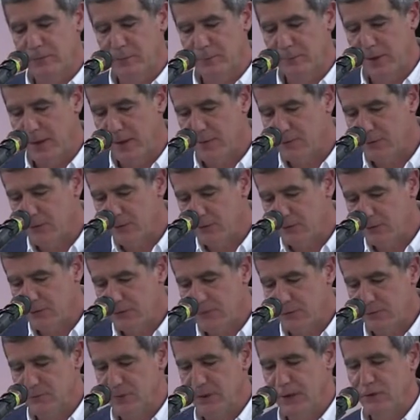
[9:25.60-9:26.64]
from the
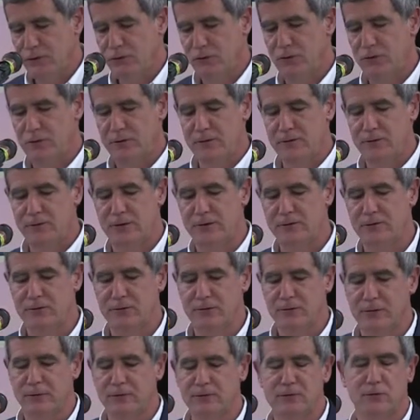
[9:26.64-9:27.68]
evidence of nature and the
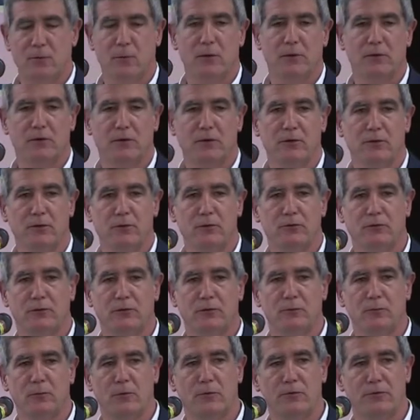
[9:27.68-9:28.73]
senses leads to one
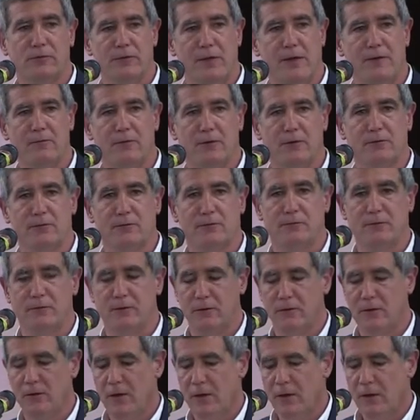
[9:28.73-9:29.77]
conclusion, whereas the evidence of
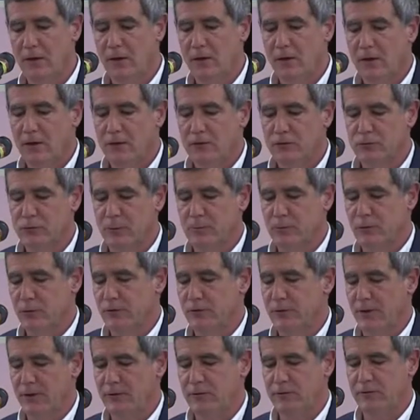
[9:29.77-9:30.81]
the scriptural
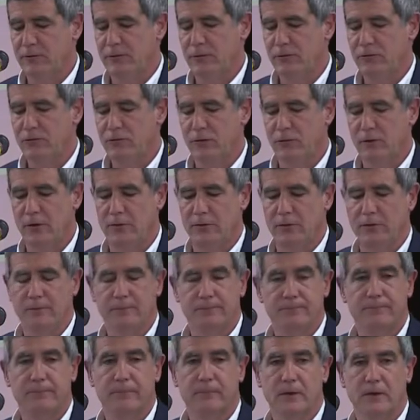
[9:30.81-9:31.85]
texts lead to another
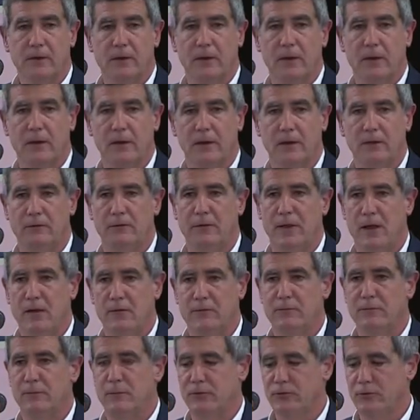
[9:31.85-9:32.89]
uh, and a lot
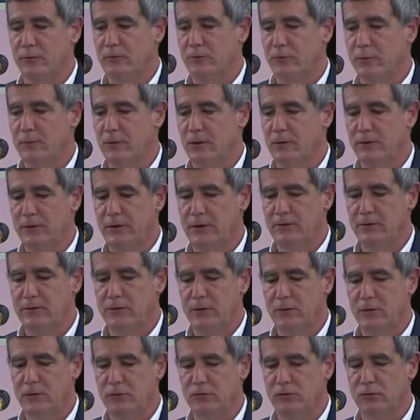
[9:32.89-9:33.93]
of Muslims rebelled against
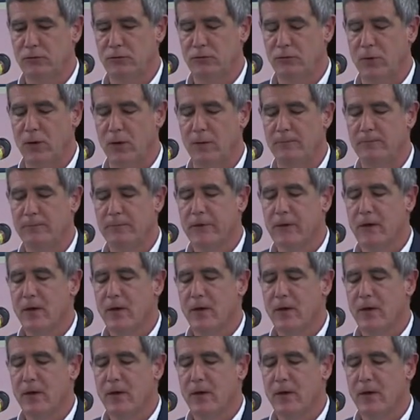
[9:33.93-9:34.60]
that notion as well.